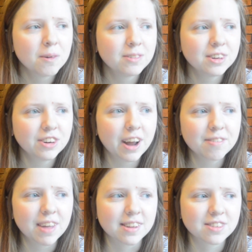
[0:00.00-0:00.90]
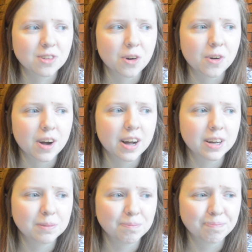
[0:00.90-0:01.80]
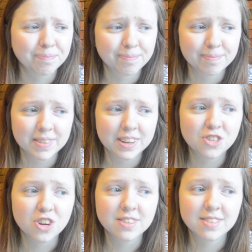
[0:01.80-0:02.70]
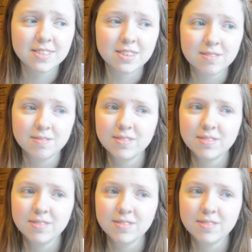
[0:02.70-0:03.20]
We don't have that, so just